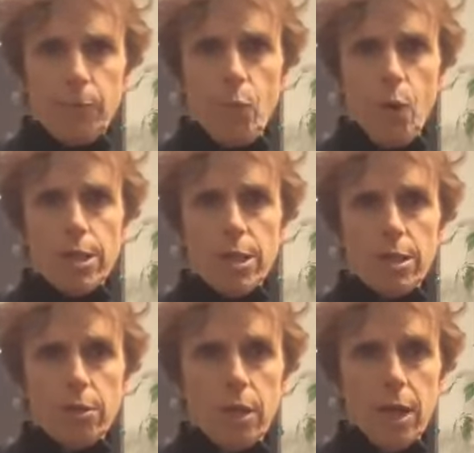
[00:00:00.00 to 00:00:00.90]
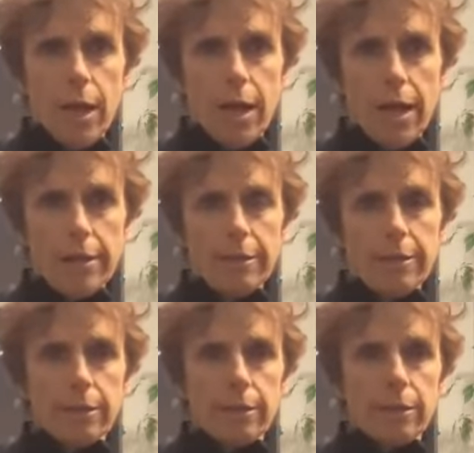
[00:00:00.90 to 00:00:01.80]
I'm watching you
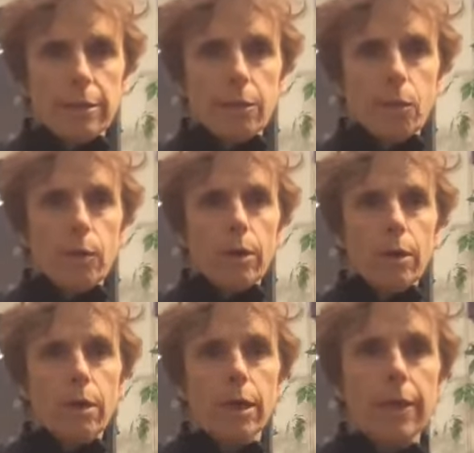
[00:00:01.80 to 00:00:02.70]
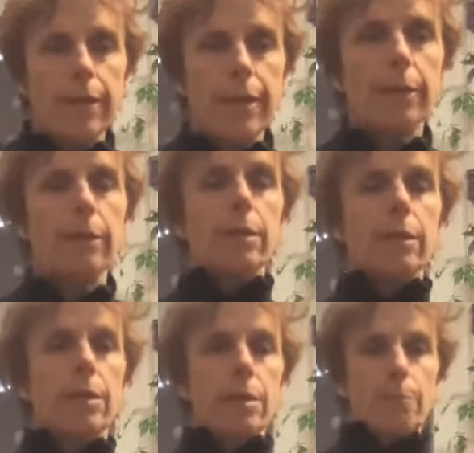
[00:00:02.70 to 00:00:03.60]
guys. 1, and then
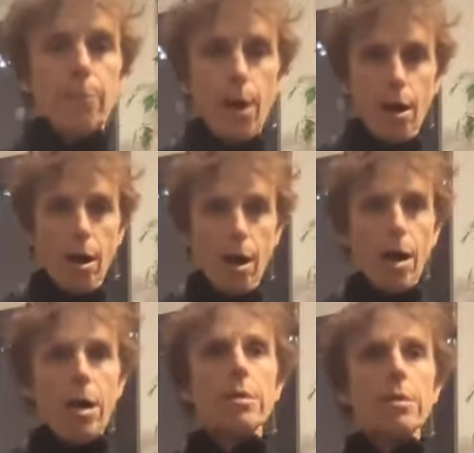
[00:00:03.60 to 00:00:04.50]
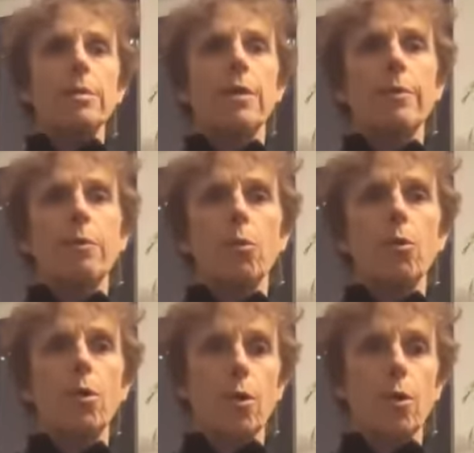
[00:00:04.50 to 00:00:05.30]
pause, and then we'll